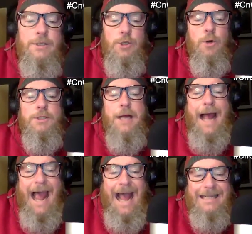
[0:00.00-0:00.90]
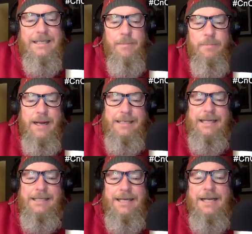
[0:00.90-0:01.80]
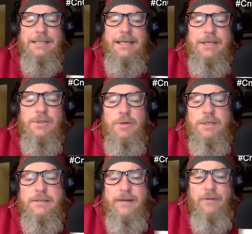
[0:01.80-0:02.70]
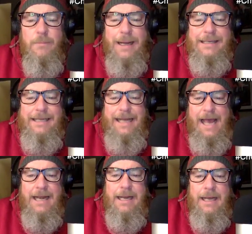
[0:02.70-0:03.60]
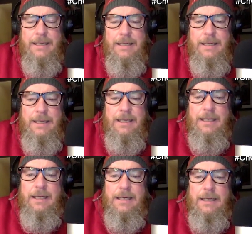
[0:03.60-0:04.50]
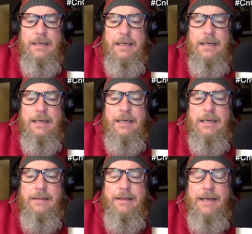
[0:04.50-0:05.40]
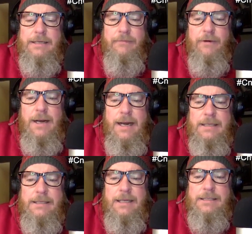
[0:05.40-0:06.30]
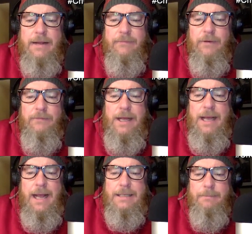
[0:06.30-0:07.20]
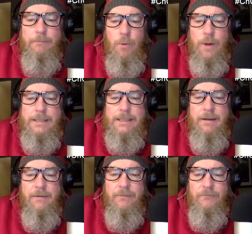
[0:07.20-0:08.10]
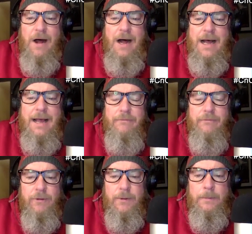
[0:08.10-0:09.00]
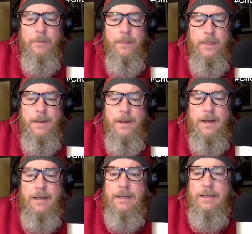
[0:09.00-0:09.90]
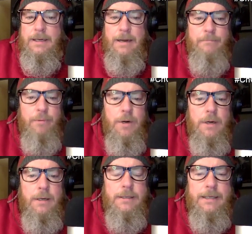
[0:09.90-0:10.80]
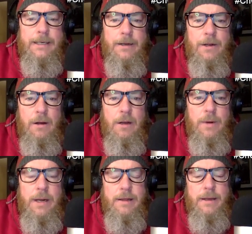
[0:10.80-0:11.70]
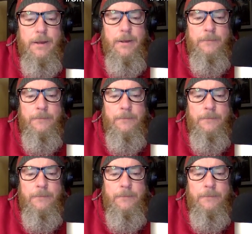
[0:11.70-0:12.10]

Georgia at number 18 Tennessee. Georgia is favored by 10. The AJ Fun Index is a 58.5 number. Carla, what do you think?